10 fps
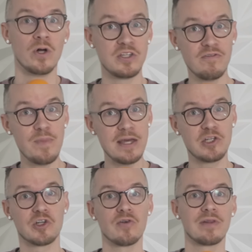Once you've
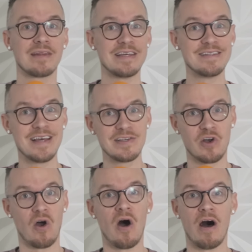made sure that these
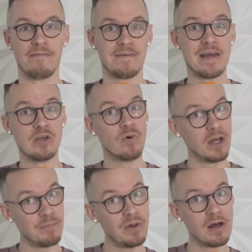things are off and you
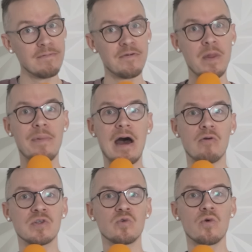unplug them from the
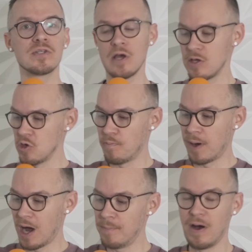power source, you
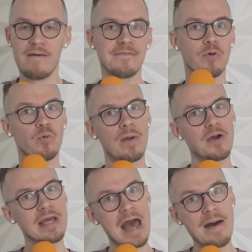pop off the
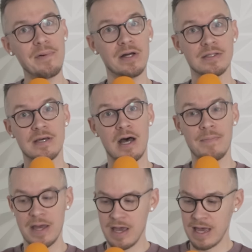rubber cap on
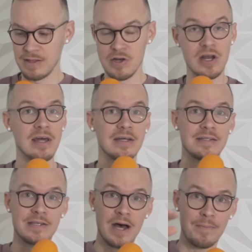top, and then you're going
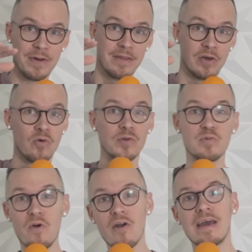to dump the
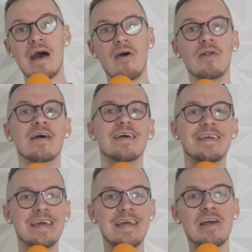Cold Spark out,
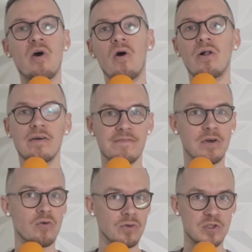getting all
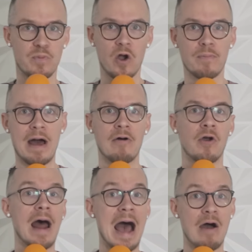of the Cold Spark
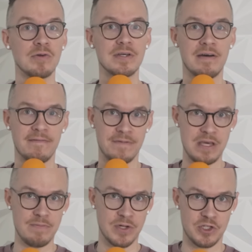powder out of the